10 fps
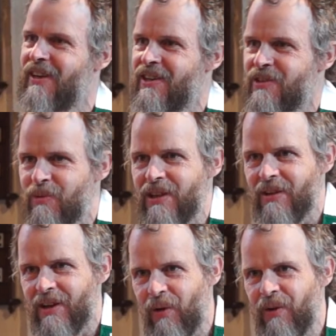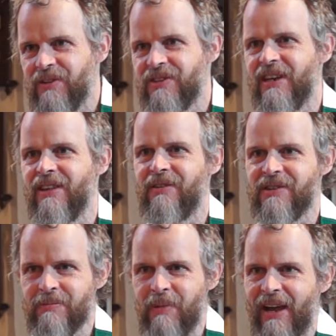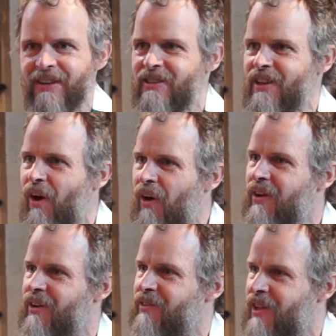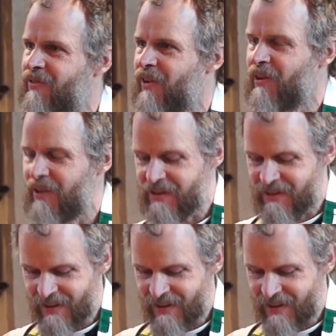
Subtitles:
to win the loyalty and the respect and the honour of their followers.